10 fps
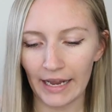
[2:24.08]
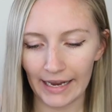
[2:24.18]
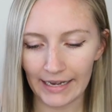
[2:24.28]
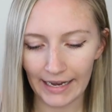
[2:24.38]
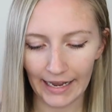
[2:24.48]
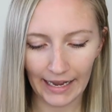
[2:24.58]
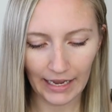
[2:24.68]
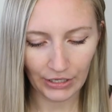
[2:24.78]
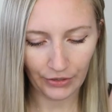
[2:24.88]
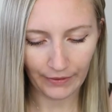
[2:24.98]
In
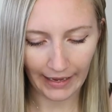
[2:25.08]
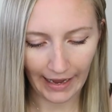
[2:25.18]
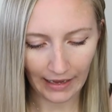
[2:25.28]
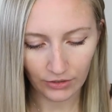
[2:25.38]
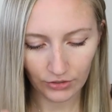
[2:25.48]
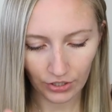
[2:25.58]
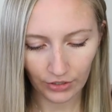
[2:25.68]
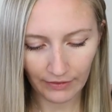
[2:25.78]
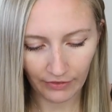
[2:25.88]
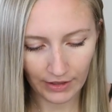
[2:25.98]
here you get
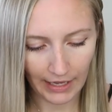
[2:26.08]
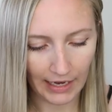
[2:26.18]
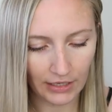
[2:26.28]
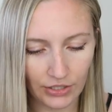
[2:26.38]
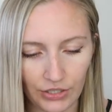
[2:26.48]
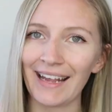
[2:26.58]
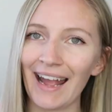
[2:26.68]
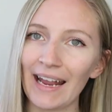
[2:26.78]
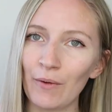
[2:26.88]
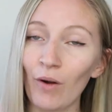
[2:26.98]
two different things. You
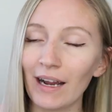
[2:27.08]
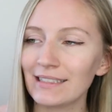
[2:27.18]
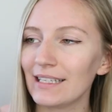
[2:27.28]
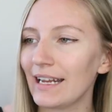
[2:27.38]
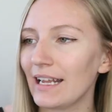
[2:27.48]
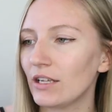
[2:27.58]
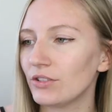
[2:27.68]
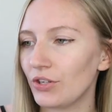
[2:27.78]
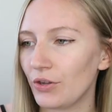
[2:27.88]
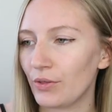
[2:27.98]
get a whitening
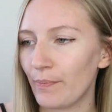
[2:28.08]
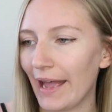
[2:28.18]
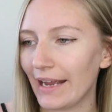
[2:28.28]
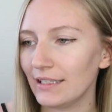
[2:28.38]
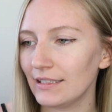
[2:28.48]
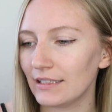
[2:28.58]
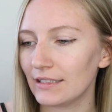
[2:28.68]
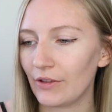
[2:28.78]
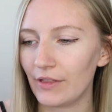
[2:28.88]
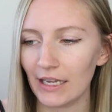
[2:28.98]
toothpaste.
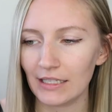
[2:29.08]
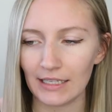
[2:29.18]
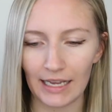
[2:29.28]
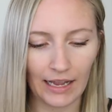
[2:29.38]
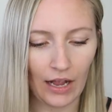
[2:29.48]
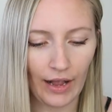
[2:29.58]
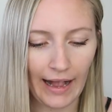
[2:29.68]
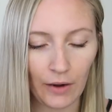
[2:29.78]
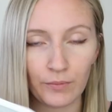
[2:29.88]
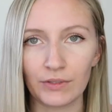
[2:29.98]
So this
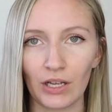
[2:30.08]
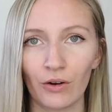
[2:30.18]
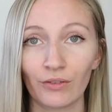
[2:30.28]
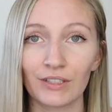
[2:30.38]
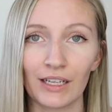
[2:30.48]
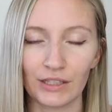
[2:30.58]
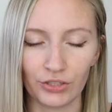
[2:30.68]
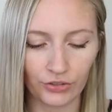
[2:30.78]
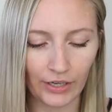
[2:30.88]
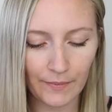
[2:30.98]
helps alongside
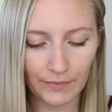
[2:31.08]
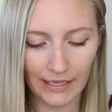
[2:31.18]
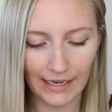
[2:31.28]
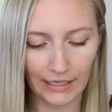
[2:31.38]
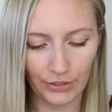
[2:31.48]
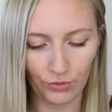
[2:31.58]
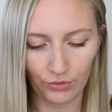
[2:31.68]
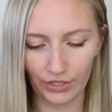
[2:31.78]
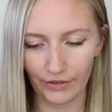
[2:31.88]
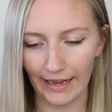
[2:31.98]
the strips, and then you
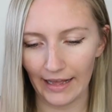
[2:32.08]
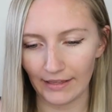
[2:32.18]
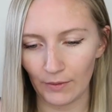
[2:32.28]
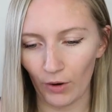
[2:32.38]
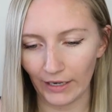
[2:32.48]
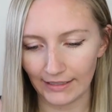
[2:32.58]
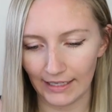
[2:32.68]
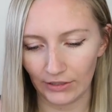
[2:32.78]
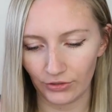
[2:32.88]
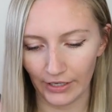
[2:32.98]
also get the
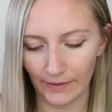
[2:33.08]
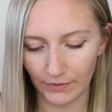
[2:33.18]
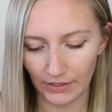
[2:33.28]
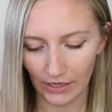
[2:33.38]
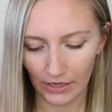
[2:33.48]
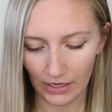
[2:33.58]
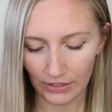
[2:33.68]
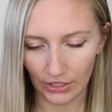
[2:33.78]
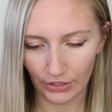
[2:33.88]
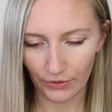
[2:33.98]
whitening strips.
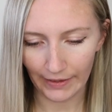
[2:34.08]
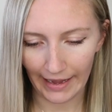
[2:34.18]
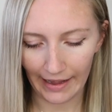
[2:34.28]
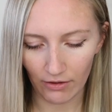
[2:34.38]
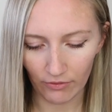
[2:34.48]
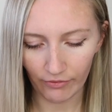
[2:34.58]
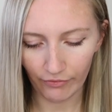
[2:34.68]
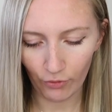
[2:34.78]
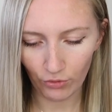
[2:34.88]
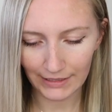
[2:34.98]
So you get
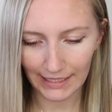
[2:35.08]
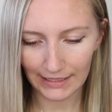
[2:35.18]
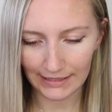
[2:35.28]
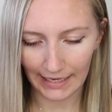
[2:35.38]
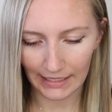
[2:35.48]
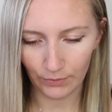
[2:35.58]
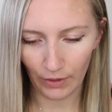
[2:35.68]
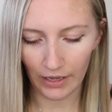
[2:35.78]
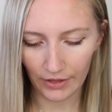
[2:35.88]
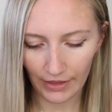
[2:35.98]
14 days
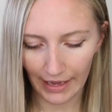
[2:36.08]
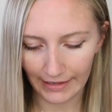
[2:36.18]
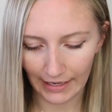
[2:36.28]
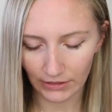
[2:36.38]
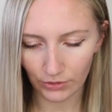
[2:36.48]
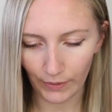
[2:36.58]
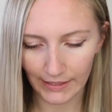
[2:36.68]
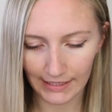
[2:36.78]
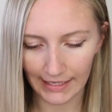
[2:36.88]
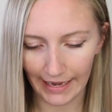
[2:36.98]
worth, and that's
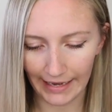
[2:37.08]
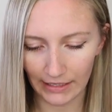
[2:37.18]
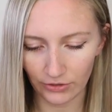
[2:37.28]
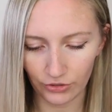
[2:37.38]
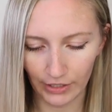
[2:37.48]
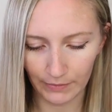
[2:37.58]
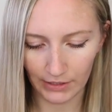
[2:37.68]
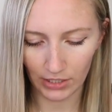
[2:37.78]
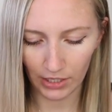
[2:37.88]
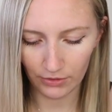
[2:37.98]
28
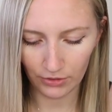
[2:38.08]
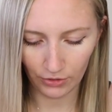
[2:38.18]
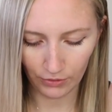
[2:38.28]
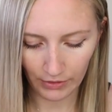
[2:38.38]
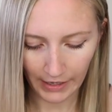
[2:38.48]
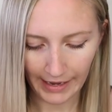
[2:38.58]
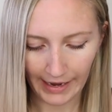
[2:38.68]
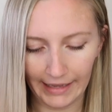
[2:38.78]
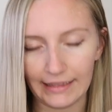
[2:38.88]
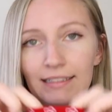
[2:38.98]
strips in total
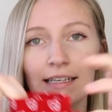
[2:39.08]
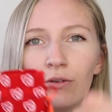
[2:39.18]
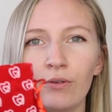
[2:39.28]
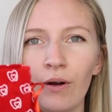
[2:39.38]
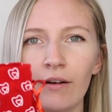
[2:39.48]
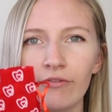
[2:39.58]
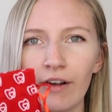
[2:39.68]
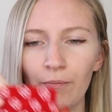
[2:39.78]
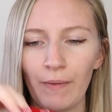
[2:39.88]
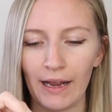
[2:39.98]
in this little
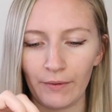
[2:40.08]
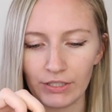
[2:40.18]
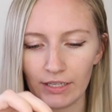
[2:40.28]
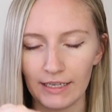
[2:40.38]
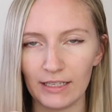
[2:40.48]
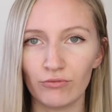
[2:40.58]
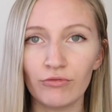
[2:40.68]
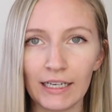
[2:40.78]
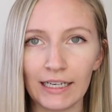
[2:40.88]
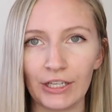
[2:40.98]
felt bag, which I think is
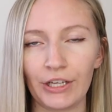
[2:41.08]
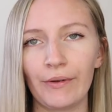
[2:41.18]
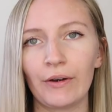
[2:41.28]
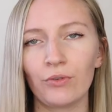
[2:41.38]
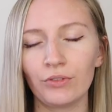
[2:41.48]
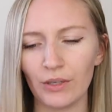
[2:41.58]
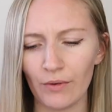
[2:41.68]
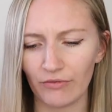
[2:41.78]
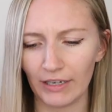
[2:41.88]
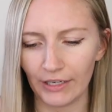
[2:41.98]
really cute and
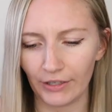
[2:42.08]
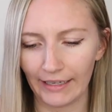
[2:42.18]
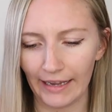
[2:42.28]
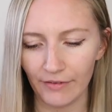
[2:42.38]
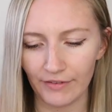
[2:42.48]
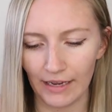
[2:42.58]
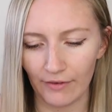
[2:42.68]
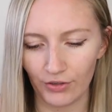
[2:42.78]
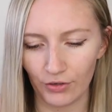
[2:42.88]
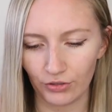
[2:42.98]
also a really good gift
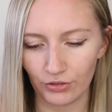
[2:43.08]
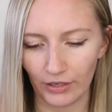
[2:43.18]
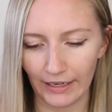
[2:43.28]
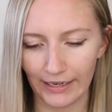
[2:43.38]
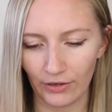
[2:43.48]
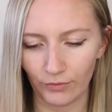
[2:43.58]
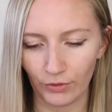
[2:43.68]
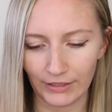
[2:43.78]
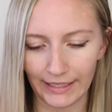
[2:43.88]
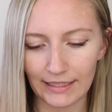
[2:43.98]
if you're struggling
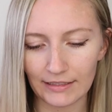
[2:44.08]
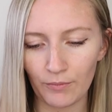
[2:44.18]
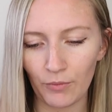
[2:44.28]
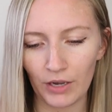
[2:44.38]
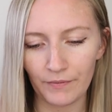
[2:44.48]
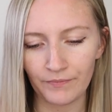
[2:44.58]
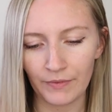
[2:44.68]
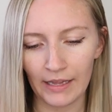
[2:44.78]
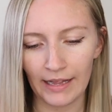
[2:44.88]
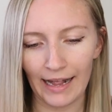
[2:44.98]
on what to get someone.
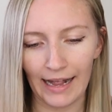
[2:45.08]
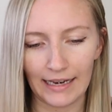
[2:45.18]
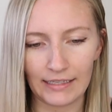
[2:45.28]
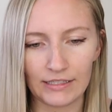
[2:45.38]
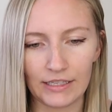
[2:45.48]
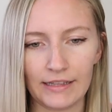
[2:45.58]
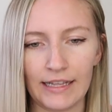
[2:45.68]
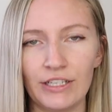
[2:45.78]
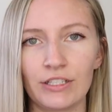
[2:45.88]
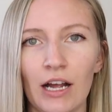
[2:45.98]
And
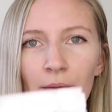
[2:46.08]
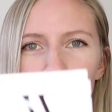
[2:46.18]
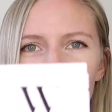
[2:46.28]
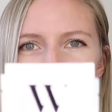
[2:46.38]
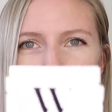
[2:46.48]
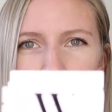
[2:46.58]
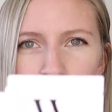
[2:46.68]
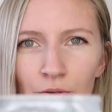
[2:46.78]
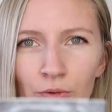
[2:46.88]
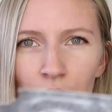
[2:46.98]
they just come in these
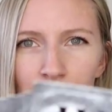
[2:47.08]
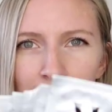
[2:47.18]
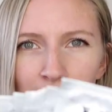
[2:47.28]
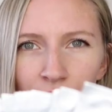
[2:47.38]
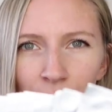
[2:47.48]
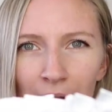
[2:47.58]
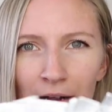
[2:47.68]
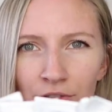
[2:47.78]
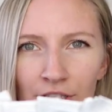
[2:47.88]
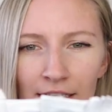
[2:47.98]
little silver
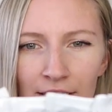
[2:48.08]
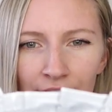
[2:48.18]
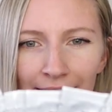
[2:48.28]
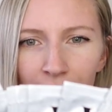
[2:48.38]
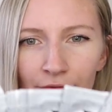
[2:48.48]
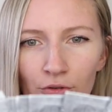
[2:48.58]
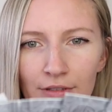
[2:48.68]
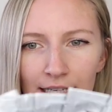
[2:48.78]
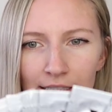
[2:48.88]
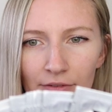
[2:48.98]
pouches, so you get
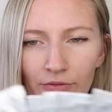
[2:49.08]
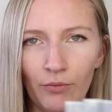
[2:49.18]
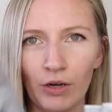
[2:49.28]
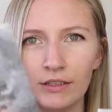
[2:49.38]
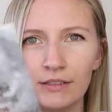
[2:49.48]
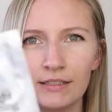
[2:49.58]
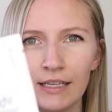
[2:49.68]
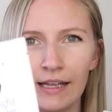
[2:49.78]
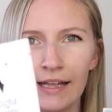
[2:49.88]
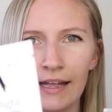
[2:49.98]
14 different
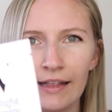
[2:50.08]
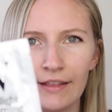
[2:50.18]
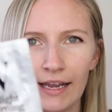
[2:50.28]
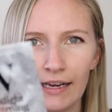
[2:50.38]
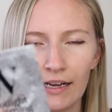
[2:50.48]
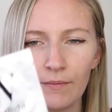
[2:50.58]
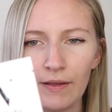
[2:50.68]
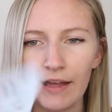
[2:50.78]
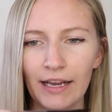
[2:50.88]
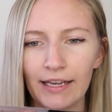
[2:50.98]
ones. They come
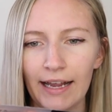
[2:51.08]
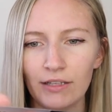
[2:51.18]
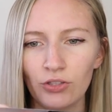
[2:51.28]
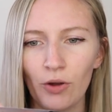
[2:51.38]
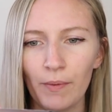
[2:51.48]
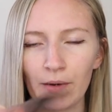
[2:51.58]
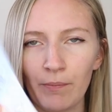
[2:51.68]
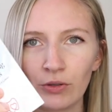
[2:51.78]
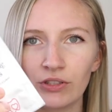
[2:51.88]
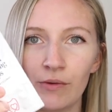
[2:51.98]
like that. You get a top and a
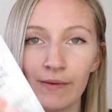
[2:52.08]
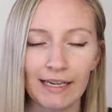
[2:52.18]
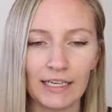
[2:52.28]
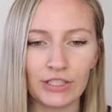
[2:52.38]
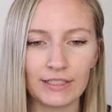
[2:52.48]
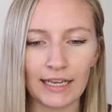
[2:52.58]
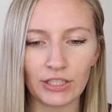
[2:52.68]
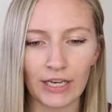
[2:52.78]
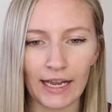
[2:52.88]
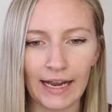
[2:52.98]
bottom in each
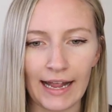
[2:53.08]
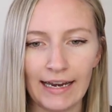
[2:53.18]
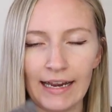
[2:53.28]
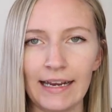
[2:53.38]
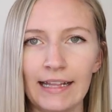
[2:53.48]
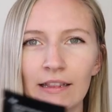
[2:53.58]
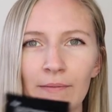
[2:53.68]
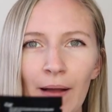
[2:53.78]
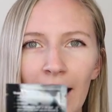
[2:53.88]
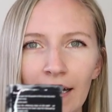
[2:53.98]
sachet, and then in
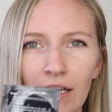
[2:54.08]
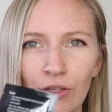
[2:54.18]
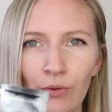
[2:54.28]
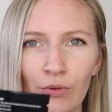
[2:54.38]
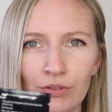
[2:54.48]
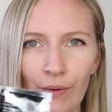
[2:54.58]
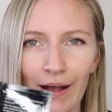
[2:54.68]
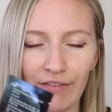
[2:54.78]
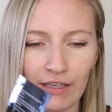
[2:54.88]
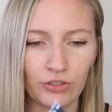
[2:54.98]
the back you also
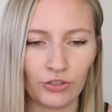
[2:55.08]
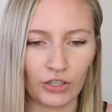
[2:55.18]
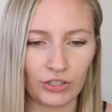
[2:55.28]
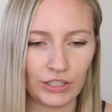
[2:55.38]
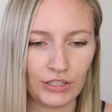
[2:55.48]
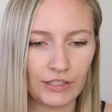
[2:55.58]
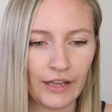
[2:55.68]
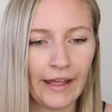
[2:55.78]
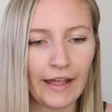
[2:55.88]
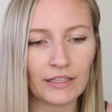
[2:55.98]
have instructions.
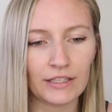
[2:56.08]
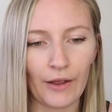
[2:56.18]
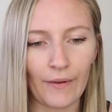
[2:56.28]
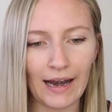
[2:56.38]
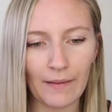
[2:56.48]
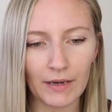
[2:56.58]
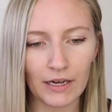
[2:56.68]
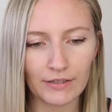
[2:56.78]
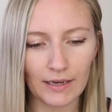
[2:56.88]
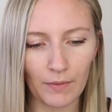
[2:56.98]
So let me
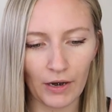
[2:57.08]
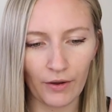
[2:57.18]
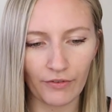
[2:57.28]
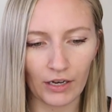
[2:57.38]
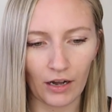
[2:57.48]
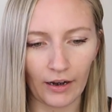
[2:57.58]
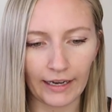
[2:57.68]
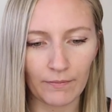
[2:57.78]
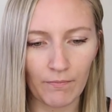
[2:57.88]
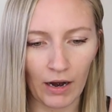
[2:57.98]
know down below if you'd
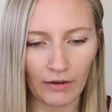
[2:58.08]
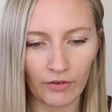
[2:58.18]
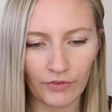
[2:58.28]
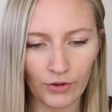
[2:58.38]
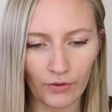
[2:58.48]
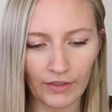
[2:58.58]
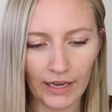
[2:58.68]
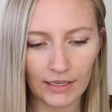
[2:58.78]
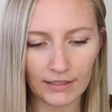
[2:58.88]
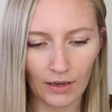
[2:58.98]
like my review of
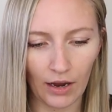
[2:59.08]
this.